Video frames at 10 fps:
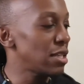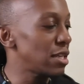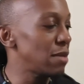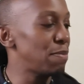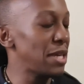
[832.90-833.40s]

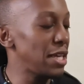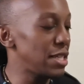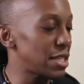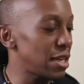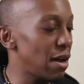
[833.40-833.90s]
the
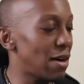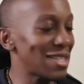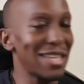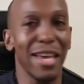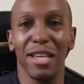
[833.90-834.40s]
PCR
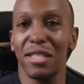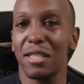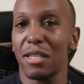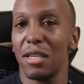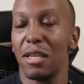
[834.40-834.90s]

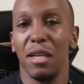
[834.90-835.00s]
tests